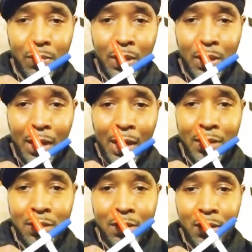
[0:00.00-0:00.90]
The
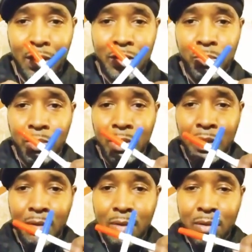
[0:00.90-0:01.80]
X is really
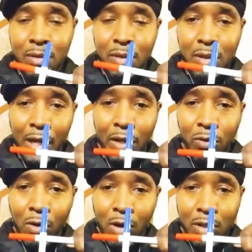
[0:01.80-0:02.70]
a
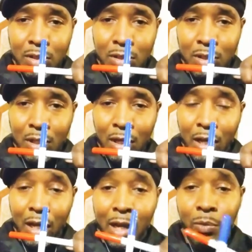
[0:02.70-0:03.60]
cross.
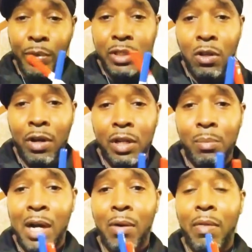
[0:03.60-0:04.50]
And we talking
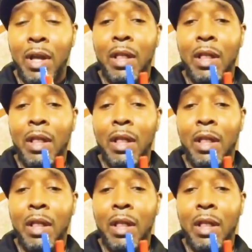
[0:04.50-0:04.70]
about